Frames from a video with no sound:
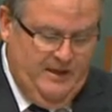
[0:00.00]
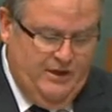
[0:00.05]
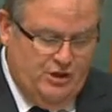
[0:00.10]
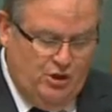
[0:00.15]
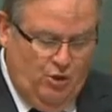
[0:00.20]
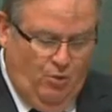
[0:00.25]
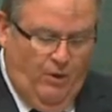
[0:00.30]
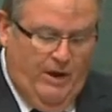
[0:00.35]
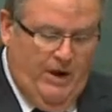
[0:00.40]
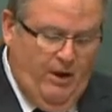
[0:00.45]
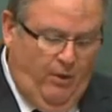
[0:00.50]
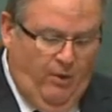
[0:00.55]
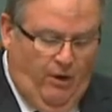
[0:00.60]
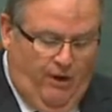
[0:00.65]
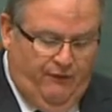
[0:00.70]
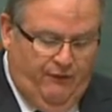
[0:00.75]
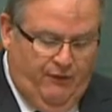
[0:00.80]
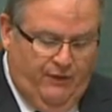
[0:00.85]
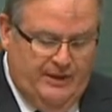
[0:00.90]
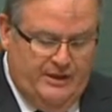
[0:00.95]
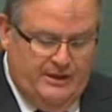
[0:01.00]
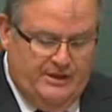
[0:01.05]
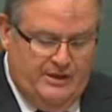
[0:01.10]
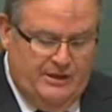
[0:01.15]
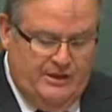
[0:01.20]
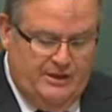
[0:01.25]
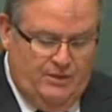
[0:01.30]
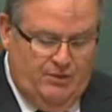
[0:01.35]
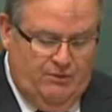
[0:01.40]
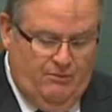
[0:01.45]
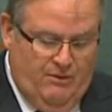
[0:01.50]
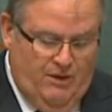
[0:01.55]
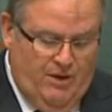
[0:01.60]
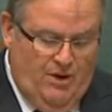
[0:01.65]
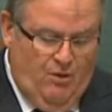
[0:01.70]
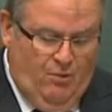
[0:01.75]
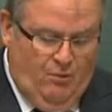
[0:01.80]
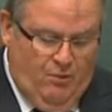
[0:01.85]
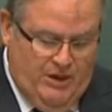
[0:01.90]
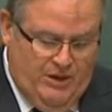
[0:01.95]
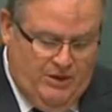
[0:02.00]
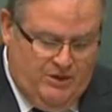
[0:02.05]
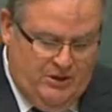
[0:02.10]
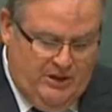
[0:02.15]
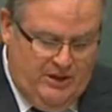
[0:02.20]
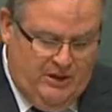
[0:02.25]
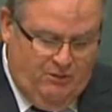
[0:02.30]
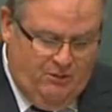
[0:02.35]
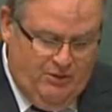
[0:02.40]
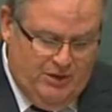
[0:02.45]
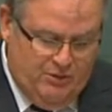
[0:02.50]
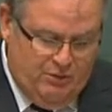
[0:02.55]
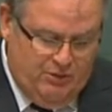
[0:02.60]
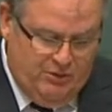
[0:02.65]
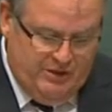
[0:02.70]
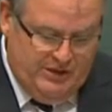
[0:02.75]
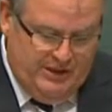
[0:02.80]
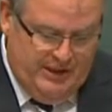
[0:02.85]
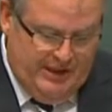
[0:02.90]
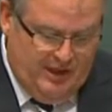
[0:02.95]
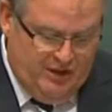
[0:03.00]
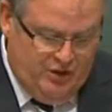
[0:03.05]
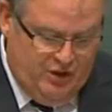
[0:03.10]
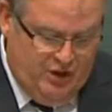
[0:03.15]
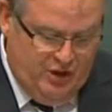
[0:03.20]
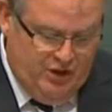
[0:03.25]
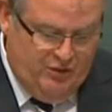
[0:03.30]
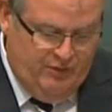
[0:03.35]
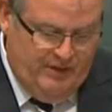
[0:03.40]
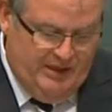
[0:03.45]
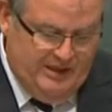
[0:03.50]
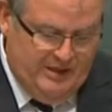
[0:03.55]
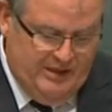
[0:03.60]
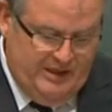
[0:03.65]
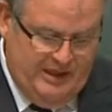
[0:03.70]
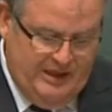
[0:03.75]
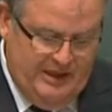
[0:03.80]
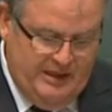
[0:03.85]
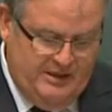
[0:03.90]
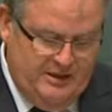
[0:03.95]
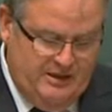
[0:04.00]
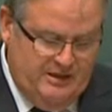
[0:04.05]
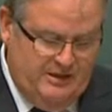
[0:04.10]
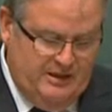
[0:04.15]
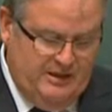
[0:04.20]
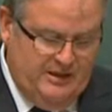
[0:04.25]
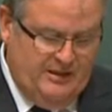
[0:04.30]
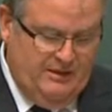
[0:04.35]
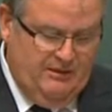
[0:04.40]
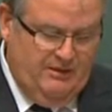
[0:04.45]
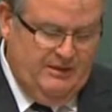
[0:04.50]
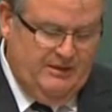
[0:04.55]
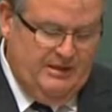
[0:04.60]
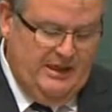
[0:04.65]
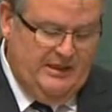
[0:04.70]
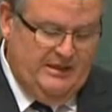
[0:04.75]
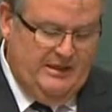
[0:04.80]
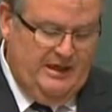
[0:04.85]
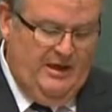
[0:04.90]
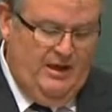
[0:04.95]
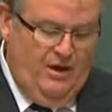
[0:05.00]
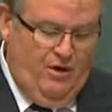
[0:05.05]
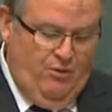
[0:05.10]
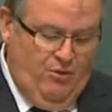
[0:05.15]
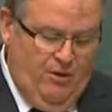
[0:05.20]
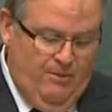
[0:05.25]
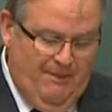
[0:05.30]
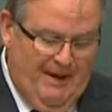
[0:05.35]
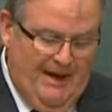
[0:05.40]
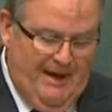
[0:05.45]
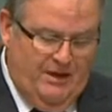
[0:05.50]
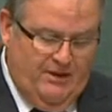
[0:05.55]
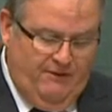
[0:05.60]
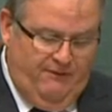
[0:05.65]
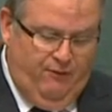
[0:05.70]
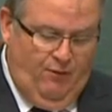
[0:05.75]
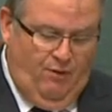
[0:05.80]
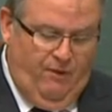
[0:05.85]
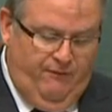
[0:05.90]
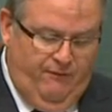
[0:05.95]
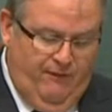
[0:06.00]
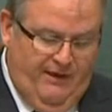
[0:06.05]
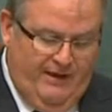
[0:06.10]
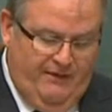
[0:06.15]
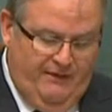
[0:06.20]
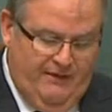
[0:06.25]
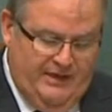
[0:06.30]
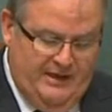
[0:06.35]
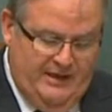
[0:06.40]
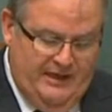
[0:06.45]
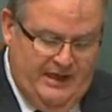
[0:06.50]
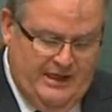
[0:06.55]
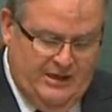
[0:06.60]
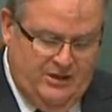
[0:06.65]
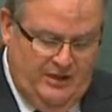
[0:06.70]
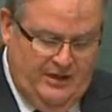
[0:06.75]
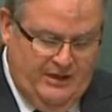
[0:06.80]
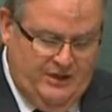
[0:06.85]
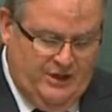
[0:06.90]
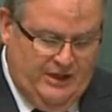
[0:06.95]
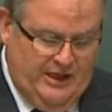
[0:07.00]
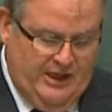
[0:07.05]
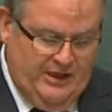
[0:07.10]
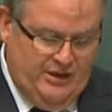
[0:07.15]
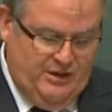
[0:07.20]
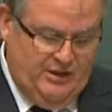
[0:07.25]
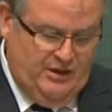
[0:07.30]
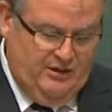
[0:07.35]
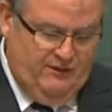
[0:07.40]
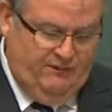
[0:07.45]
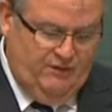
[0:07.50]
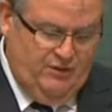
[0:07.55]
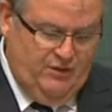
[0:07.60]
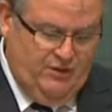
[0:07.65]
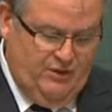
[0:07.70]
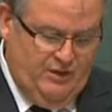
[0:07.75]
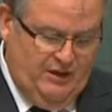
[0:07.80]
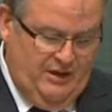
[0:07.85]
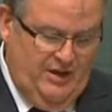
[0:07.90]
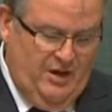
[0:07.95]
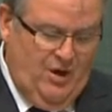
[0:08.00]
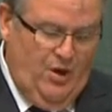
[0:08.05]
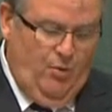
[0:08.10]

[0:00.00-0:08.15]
So we are offering a system which will see our tertiary education sector remain at the forefront of international education of the future.